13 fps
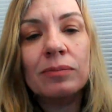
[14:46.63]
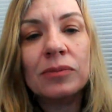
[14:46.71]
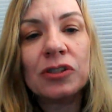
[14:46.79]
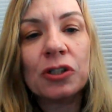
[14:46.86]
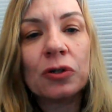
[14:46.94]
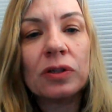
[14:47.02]

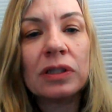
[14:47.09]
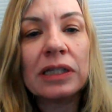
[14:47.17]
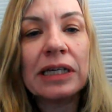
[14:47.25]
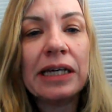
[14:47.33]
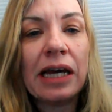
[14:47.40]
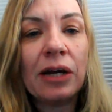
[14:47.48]

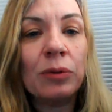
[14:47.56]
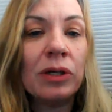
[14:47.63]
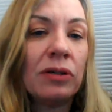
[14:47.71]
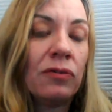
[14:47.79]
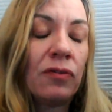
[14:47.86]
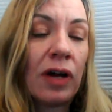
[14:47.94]
Certainly, I would
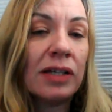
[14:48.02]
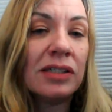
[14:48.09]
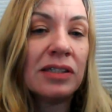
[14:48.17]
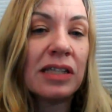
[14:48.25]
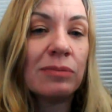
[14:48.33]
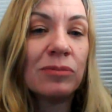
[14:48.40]

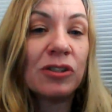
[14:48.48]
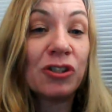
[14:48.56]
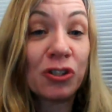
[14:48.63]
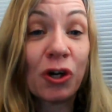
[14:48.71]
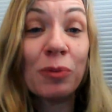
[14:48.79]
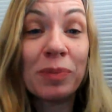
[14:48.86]
advise them to
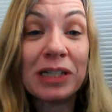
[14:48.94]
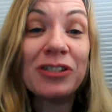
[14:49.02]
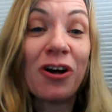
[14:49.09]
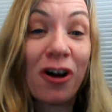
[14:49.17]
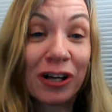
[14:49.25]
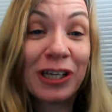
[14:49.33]
start by
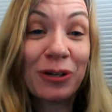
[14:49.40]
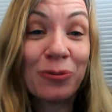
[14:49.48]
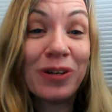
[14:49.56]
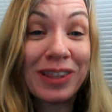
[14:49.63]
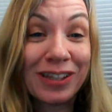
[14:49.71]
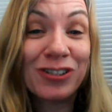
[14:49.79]
talking
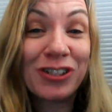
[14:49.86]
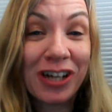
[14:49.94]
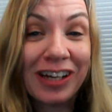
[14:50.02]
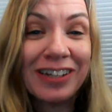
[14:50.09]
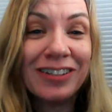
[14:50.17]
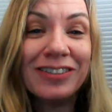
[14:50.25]
with their
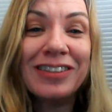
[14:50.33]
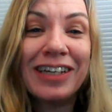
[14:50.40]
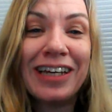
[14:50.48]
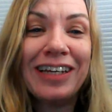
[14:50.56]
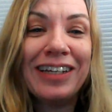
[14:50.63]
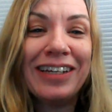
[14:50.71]
child
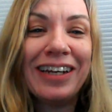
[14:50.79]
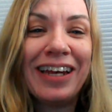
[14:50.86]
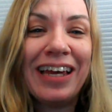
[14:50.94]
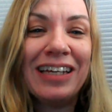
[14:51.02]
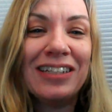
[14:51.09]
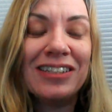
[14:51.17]

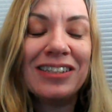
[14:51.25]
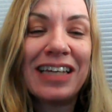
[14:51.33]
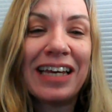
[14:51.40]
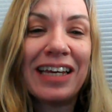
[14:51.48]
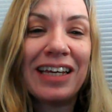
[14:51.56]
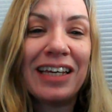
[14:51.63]
and
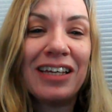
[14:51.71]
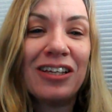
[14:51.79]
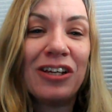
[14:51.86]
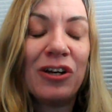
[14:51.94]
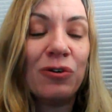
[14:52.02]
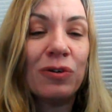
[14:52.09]

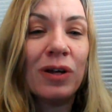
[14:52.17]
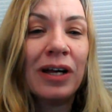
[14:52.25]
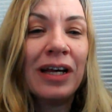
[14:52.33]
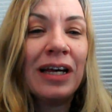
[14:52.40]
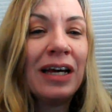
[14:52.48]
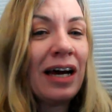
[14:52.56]
saying,
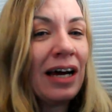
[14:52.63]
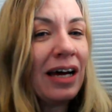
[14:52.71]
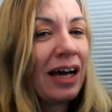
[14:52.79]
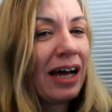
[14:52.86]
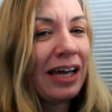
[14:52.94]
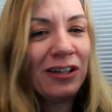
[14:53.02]

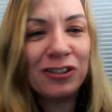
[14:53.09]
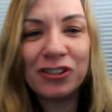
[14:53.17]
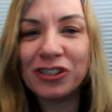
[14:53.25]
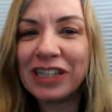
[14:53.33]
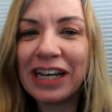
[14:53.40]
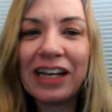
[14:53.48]
I
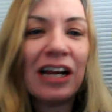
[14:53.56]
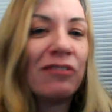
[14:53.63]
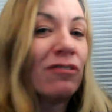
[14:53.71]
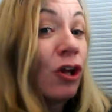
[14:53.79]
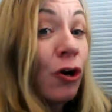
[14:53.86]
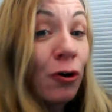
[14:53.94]
understand,
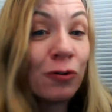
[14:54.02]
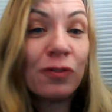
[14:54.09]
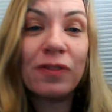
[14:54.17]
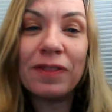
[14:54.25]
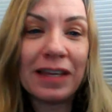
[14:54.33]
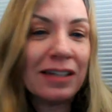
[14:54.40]
I've
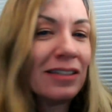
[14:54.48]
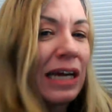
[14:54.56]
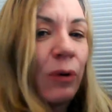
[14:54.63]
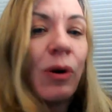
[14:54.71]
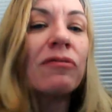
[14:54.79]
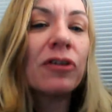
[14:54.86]
learned this.
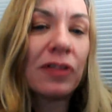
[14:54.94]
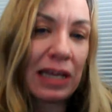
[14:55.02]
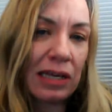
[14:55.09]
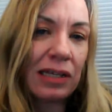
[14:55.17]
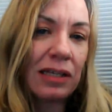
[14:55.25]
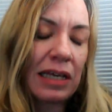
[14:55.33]
However
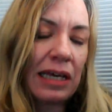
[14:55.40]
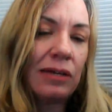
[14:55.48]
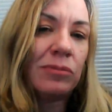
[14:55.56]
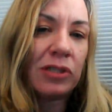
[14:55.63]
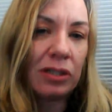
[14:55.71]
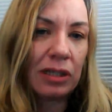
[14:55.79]
they
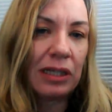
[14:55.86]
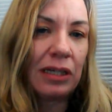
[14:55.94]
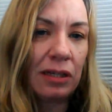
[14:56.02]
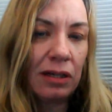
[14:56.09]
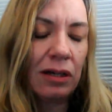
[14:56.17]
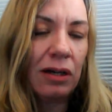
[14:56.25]
came to
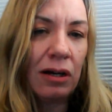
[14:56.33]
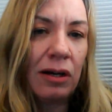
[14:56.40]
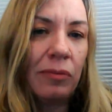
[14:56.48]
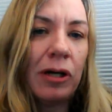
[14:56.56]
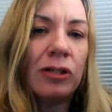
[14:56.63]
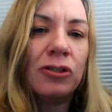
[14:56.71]
the
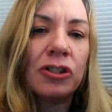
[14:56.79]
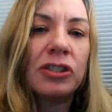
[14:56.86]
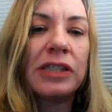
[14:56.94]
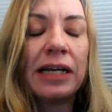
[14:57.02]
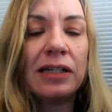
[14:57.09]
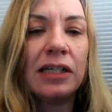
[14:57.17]

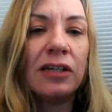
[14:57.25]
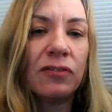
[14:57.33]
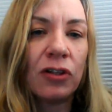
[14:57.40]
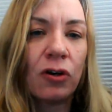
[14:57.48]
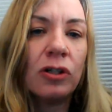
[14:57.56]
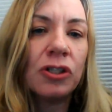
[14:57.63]
understanding,
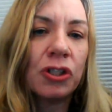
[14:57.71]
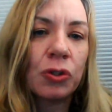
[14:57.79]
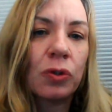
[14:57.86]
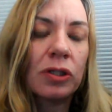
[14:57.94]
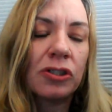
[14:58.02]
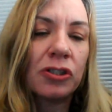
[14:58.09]
if they're
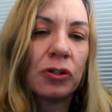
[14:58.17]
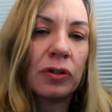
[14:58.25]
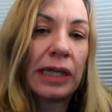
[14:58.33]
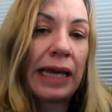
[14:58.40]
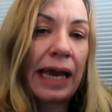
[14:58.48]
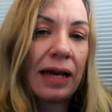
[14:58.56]
unsure, to
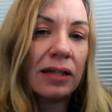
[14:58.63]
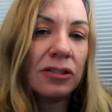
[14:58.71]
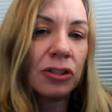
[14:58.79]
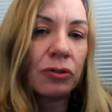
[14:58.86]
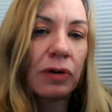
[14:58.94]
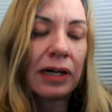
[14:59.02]
certainly
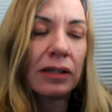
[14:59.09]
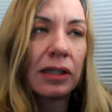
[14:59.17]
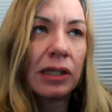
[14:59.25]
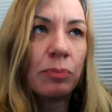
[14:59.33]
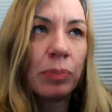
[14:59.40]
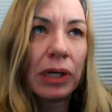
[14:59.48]
ask
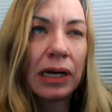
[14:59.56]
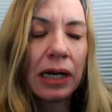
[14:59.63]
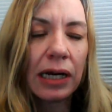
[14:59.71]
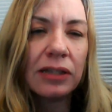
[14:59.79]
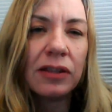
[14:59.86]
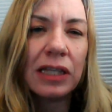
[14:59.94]
directly.
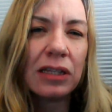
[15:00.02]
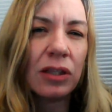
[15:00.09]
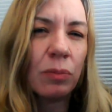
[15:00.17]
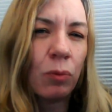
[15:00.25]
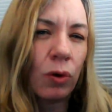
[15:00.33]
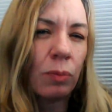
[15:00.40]
But I
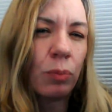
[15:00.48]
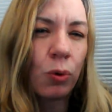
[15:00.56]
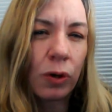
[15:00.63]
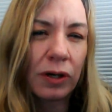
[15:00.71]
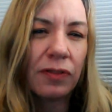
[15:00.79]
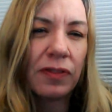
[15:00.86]
think the more
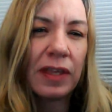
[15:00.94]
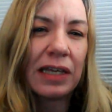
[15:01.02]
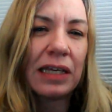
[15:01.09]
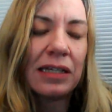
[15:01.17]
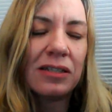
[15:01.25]
important thing